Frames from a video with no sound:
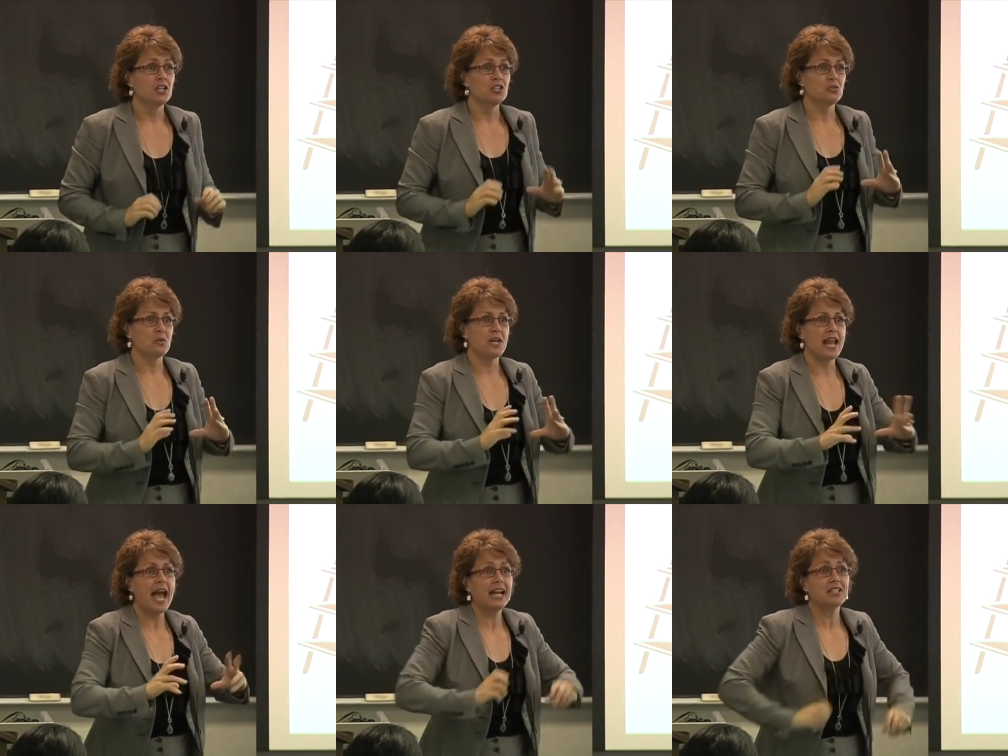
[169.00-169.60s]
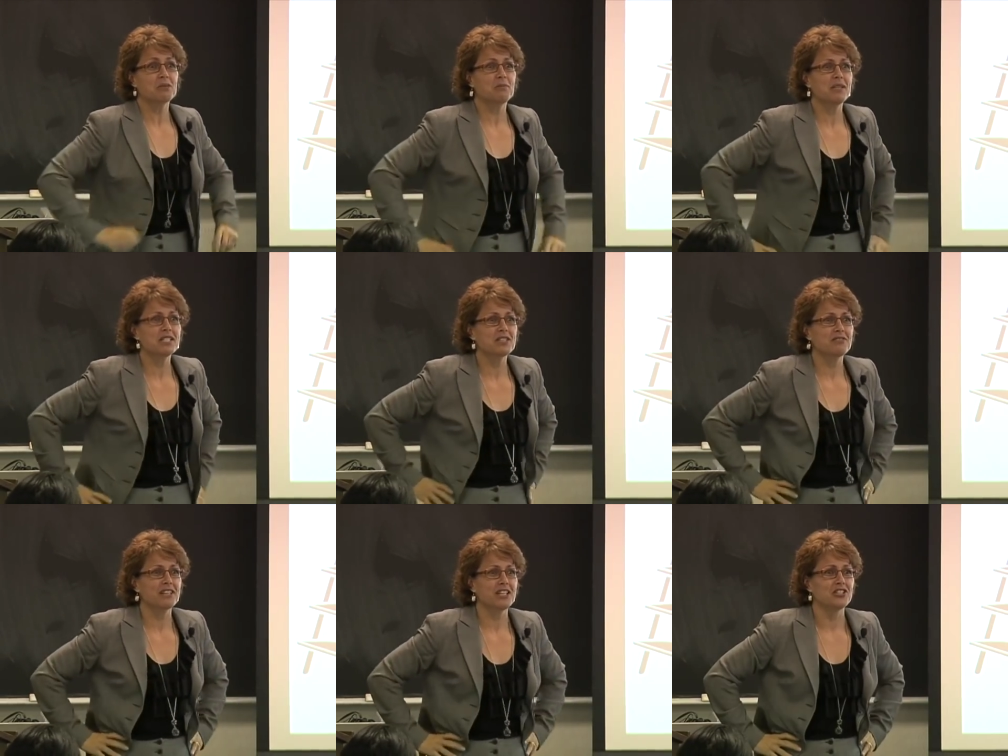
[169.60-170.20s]
to enact a piece
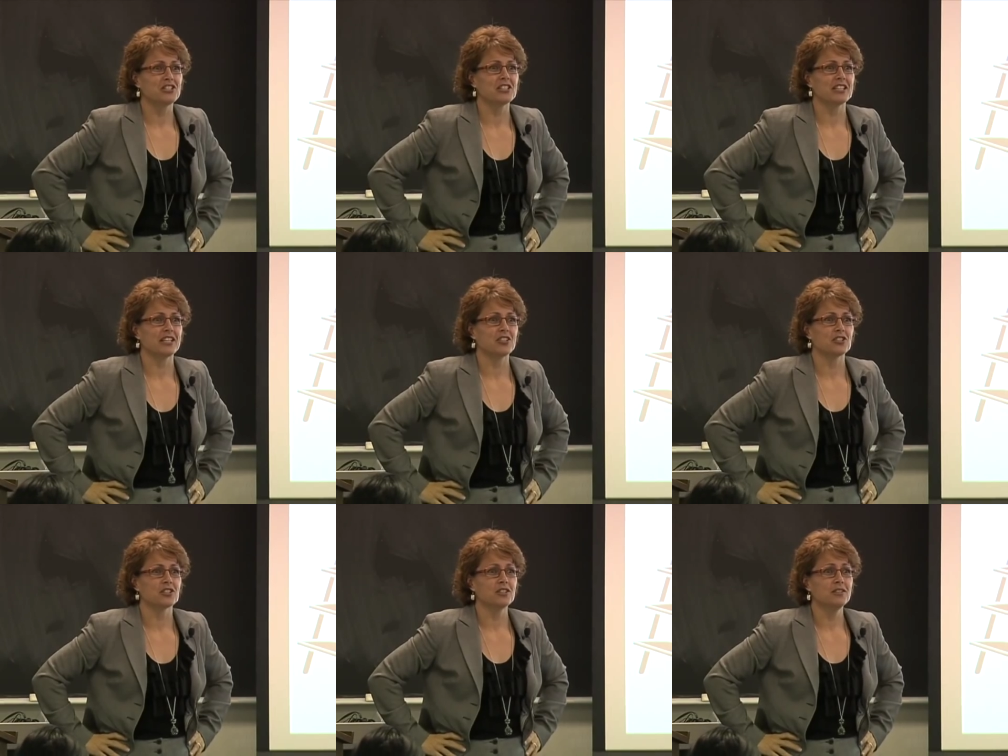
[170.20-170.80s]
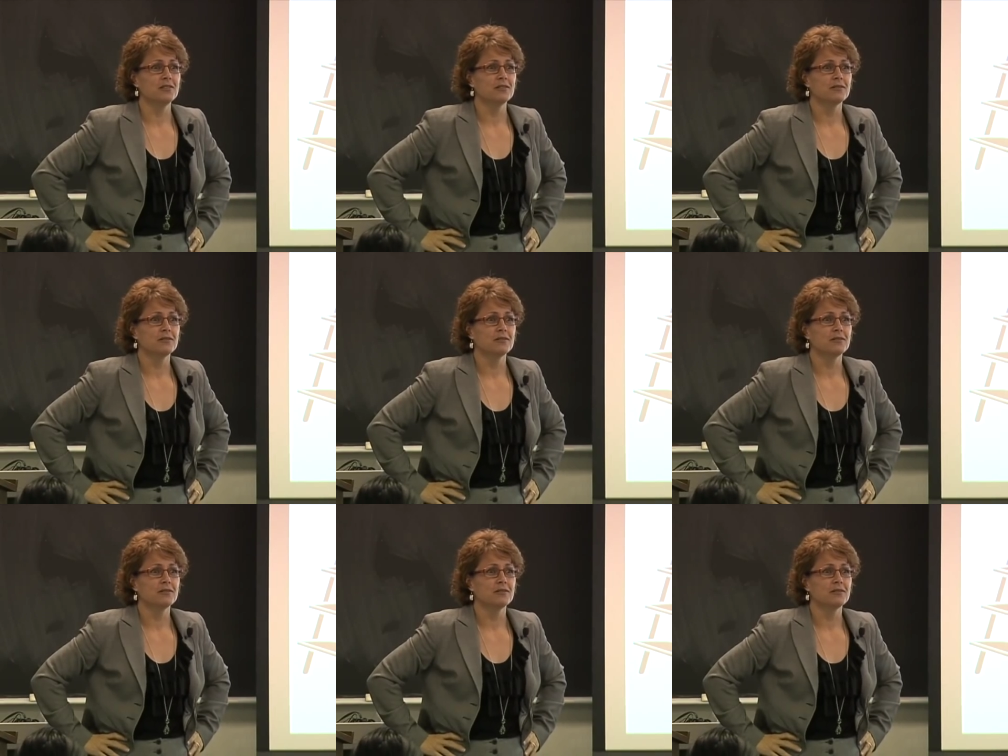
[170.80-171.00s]
of legislation,